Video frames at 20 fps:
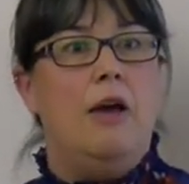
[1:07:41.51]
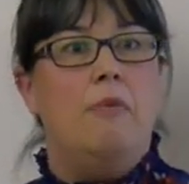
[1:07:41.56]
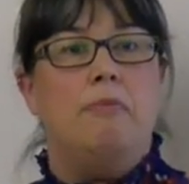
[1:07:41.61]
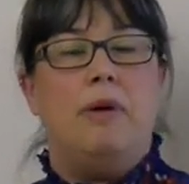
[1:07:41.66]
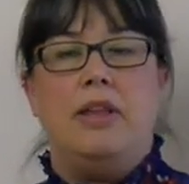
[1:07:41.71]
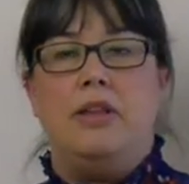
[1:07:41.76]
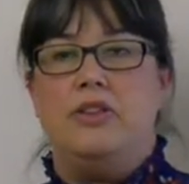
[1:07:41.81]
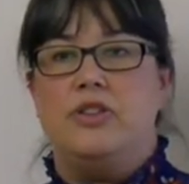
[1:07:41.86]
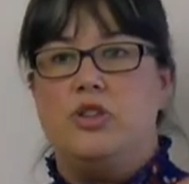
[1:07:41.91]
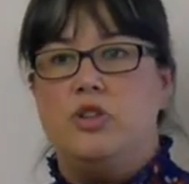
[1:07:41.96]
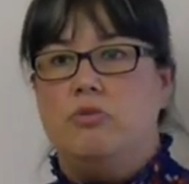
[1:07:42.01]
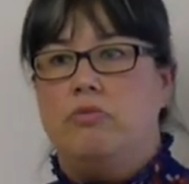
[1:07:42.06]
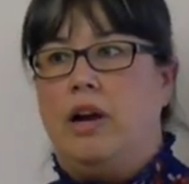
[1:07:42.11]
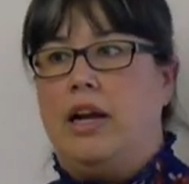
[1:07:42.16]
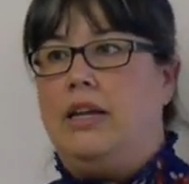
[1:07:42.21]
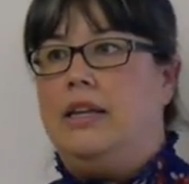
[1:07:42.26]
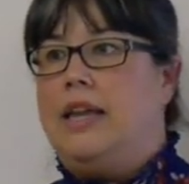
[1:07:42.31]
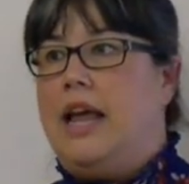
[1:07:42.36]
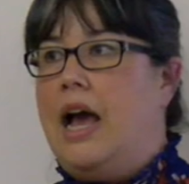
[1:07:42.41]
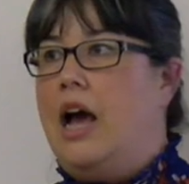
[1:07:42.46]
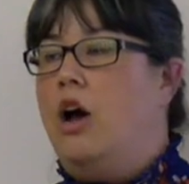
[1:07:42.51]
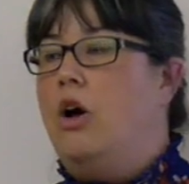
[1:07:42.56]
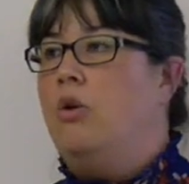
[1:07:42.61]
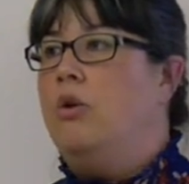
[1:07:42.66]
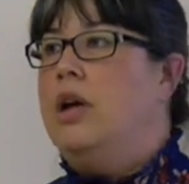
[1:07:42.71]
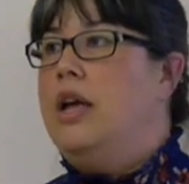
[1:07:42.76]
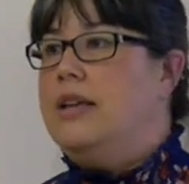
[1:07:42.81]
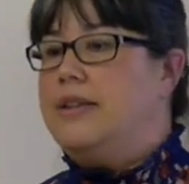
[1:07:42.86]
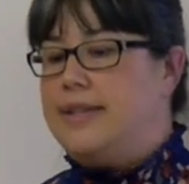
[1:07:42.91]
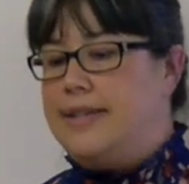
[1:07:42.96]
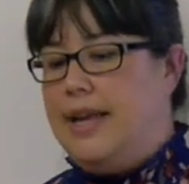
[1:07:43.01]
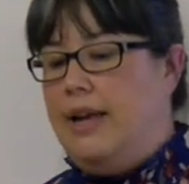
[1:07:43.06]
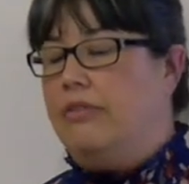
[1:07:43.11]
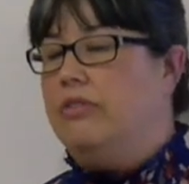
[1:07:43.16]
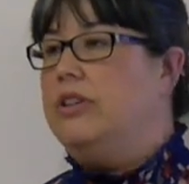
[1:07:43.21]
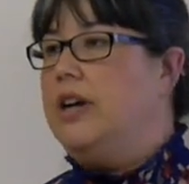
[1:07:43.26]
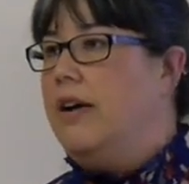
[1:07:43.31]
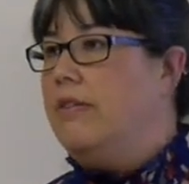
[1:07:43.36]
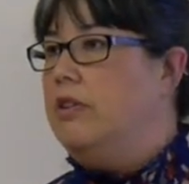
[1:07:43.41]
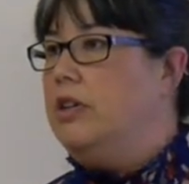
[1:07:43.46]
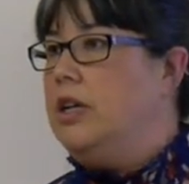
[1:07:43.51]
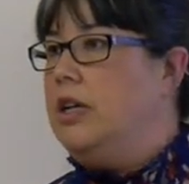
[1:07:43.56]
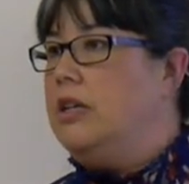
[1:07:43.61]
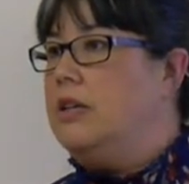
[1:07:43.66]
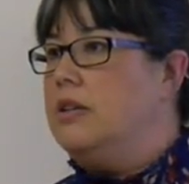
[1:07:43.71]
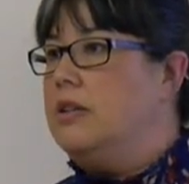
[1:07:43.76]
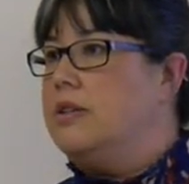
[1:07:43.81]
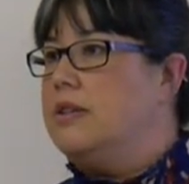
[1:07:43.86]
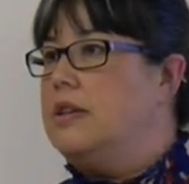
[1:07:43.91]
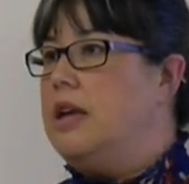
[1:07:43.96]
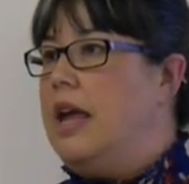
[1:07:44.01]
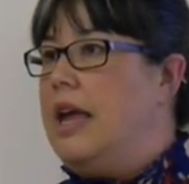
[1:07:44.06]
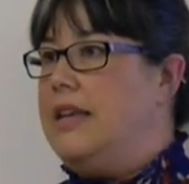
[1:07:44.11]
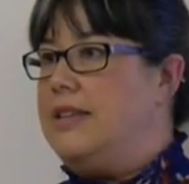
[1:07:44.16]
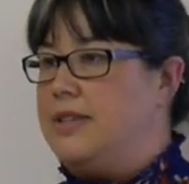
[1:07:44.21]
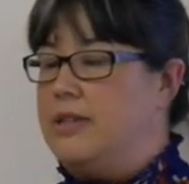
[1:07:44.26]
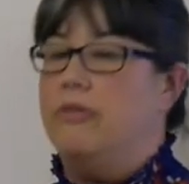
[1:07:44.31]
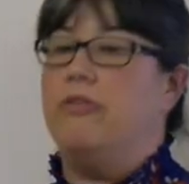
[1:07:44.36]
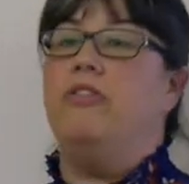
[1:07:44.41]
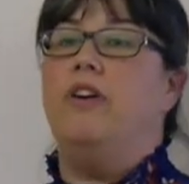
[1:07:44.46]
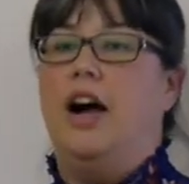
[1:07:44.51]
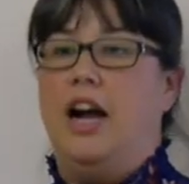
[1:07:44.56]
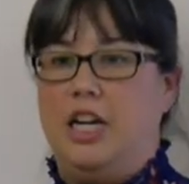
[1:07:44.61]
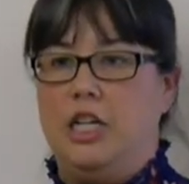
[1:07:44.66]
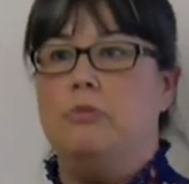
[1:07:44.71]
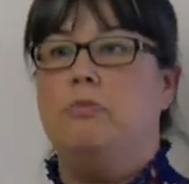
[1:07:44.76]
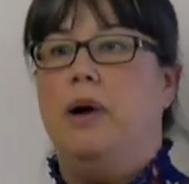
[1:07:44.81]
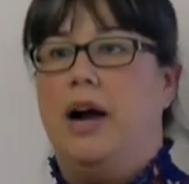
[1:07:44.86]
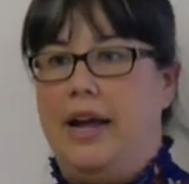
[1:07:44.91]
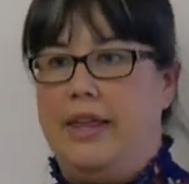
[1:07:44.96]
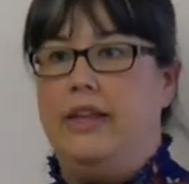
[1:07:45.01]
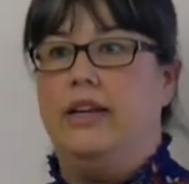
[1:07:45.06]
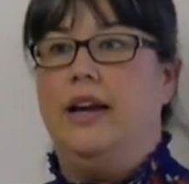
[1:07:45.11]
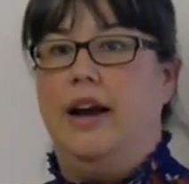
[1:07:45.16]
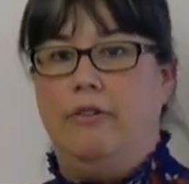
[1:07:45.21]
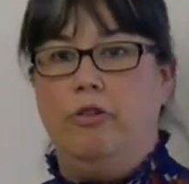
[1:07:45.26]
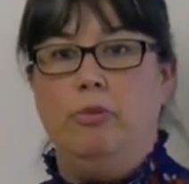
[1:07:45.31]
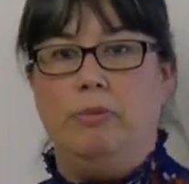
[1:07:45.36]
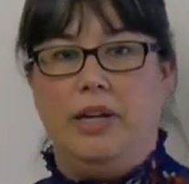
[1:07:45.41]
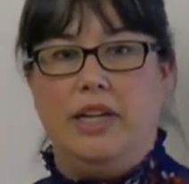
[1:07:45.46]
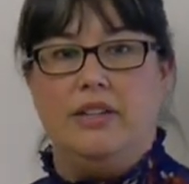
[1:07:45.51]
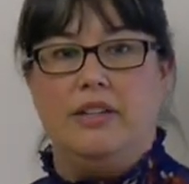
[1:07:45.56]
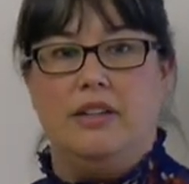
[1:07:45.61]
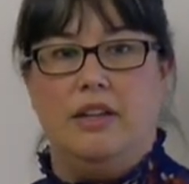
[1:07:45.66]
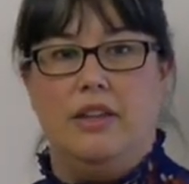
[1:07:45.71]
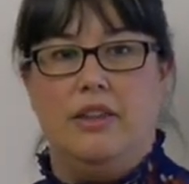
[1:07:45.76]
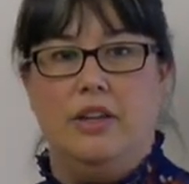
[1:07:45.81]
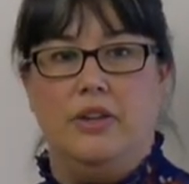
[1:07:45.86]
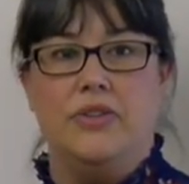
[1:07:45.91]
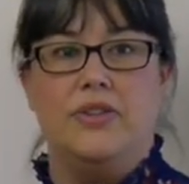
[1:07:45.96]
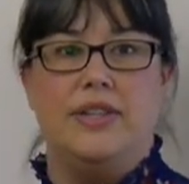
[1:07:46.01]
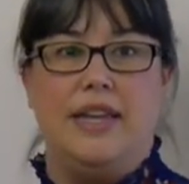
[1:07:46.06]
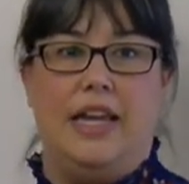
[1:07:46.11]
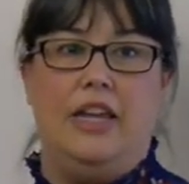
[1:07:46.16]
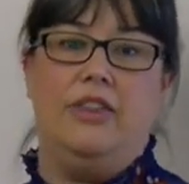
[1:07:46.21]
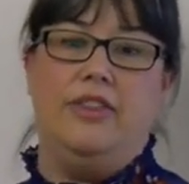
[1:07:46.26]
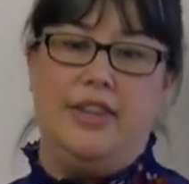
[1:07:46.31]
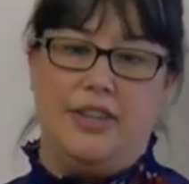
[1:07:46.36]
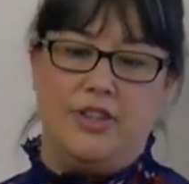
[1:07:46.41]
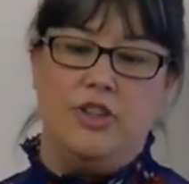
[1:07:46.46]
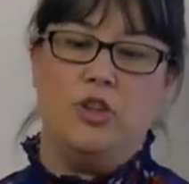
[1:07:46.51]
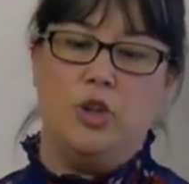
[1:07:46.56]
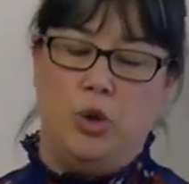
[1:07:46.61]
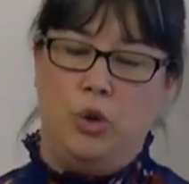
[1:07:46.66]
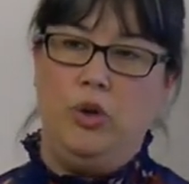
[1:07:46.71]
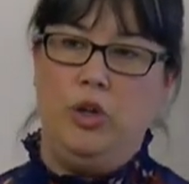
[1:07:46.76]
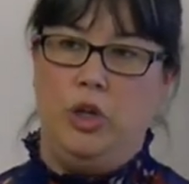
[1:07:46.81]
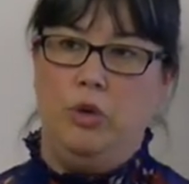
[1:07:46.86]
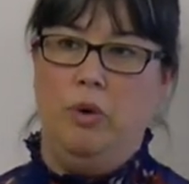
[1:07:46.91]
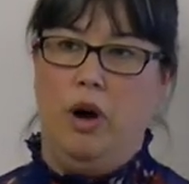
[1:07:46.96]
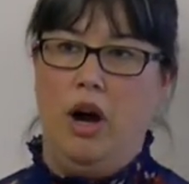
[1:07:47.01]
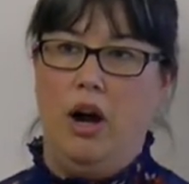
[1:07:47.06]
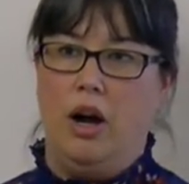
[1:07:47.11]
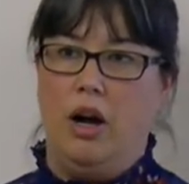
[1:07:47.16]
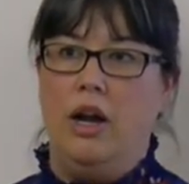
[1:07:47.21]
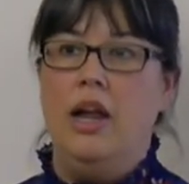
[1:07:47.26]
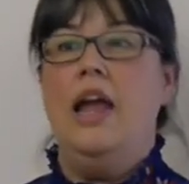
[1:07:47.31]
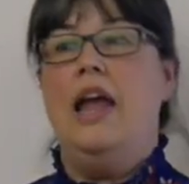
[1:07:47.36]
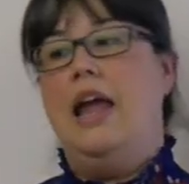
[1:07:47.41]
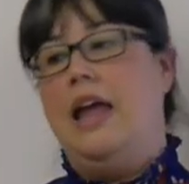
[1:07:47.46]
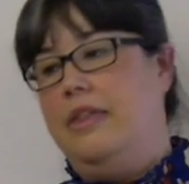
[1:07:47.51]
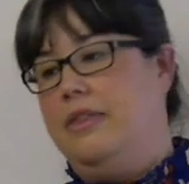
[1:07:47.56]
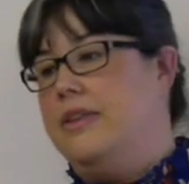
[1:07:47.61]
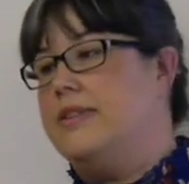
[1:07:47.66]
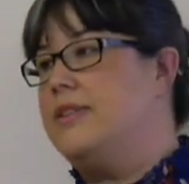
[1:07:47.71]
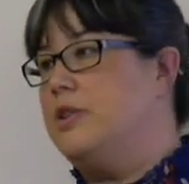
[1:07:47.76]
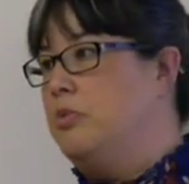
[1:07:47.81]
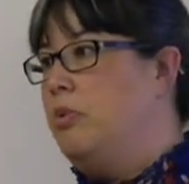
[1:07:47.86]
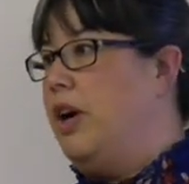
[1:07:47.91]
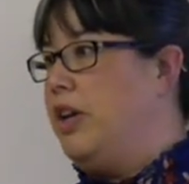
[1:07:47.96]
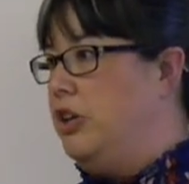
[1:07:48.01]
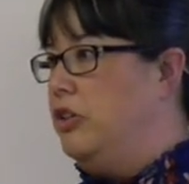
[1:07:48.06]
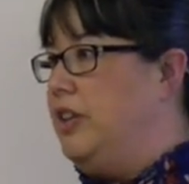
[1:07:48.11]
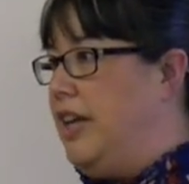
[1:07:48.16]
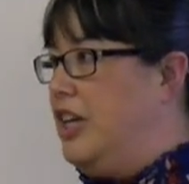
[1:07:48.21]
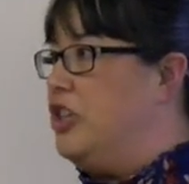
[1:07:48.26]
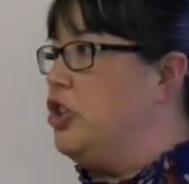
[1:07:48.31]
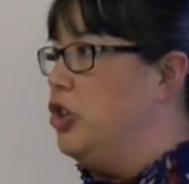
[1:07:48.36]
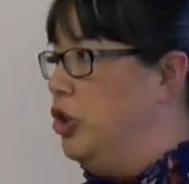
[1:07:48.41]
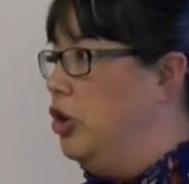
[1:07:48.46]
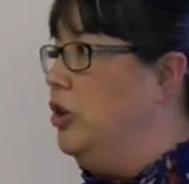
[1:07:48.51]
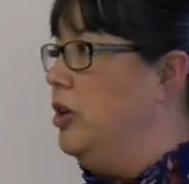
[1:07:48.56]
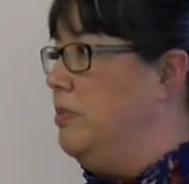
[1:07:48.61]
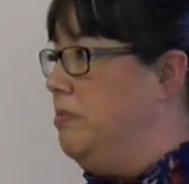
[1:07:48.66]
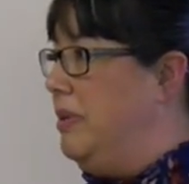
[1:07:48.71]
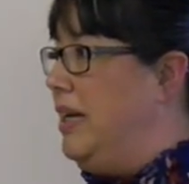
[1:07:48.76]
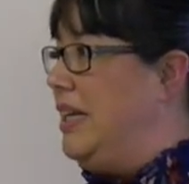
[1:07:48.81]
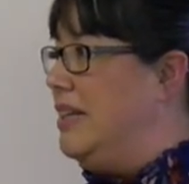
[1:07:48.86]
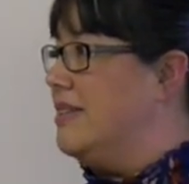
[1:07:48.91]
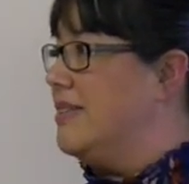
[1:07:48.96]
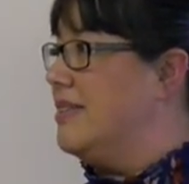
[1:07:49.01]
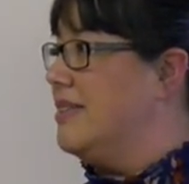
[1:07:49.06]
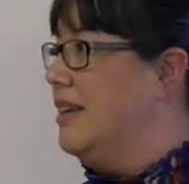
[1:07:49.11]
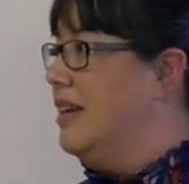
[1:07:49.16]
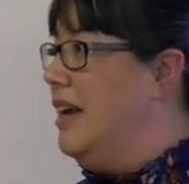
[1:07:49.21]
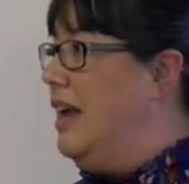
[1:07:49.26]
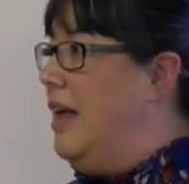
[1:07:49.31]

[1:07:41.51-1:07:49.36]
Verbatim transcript: But right now, self governance is defined by the government. They'll say, this is who you are, and this is what your nationhood means.